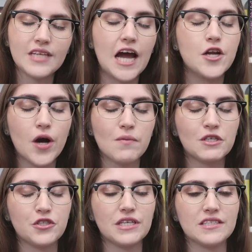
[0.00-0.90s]
I know how
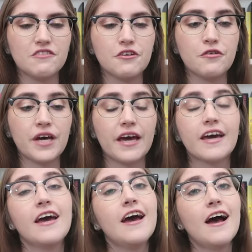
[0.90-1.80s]
much you guys love funnel
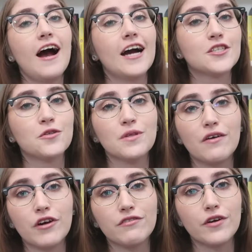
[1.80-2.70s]
cake. I too
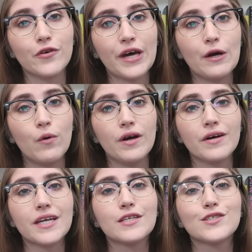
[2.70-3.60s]
love our funnel cake oil.
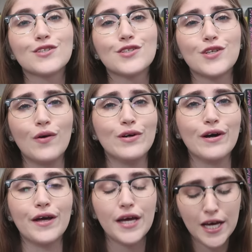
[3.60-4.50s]
It is so
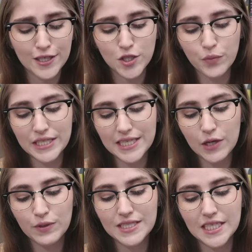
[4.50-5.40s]
good. So blending
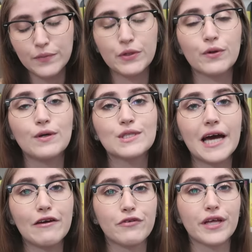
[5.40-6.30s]
it with cinnamon rolls,
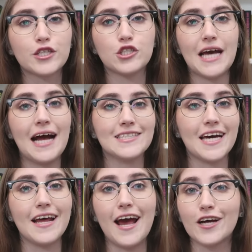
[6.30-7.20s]
I feel like just adds
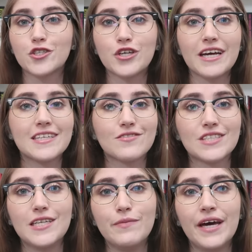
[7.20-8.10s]
that extra hint of
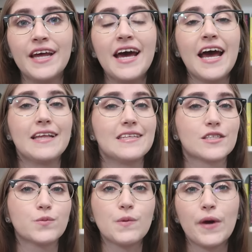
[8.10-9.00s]
cinnamon. And then
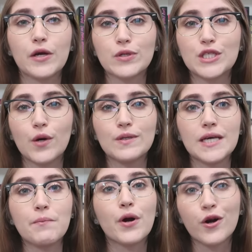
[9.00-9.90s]
the sweet bakery dough is
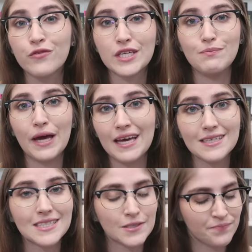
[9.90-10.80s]
a perfect
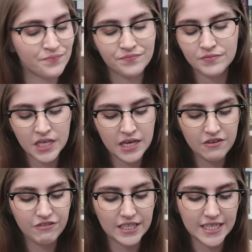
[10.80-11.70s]
base.
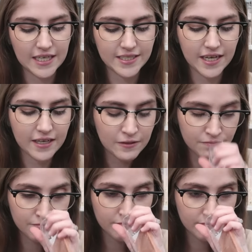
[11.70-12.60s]
Fantastic.
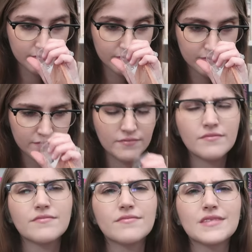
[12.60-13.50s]

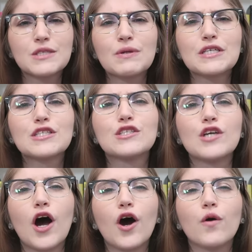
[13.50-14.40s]
Mmm, this one is
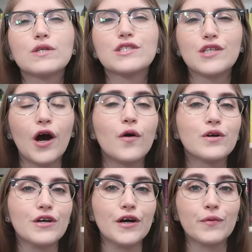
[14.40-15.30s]
so, so
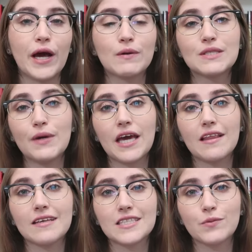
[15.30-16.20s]
good. When I was
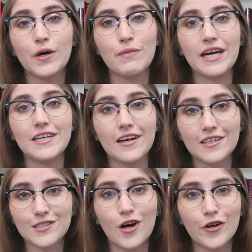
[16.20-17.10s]
making this one, my
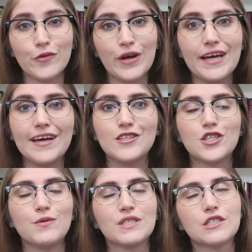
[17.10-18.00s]
youngest daughter, Reagan,
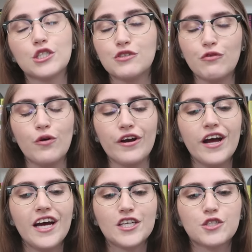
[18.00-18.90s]
she was, she's four.
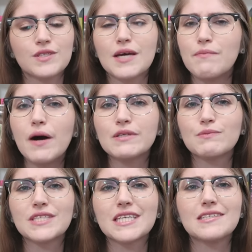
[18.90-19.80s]
She was like, Mom, it
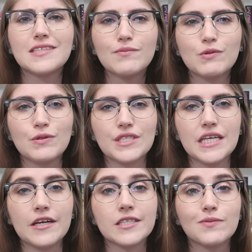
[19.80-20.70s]
smells like cinnamon rolls in
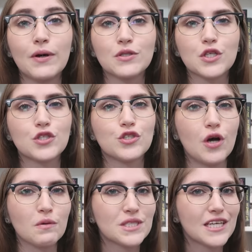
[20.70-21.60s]
here. It smells
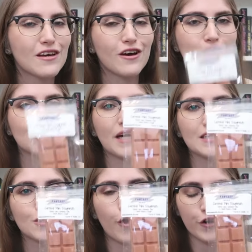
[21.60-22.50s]
so stinking good. So that
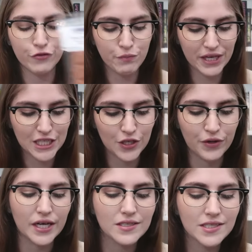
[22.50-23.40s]
is Carnival Mini
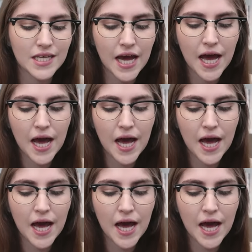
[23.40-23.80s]
Donuts.